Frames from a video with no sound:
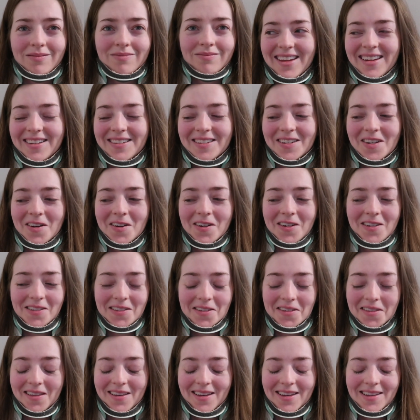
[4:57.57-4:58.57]
And
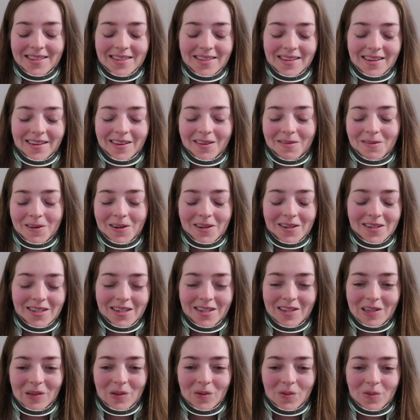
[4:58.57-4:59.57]
honestly, the last thing I wanted to
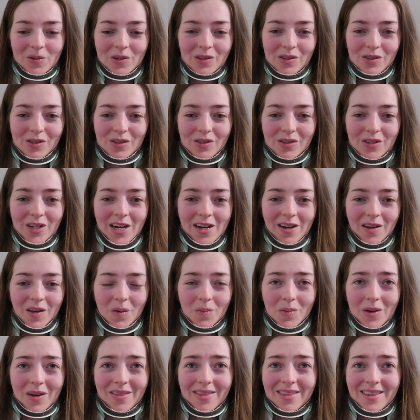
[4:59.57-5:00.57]
do was talk
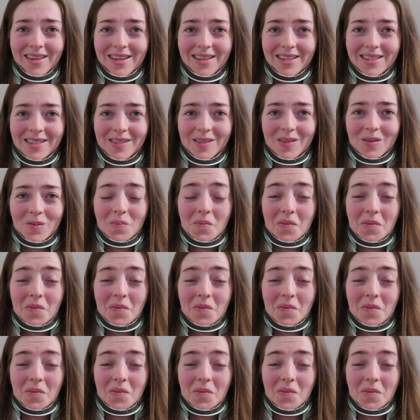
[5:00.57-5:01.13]
about this,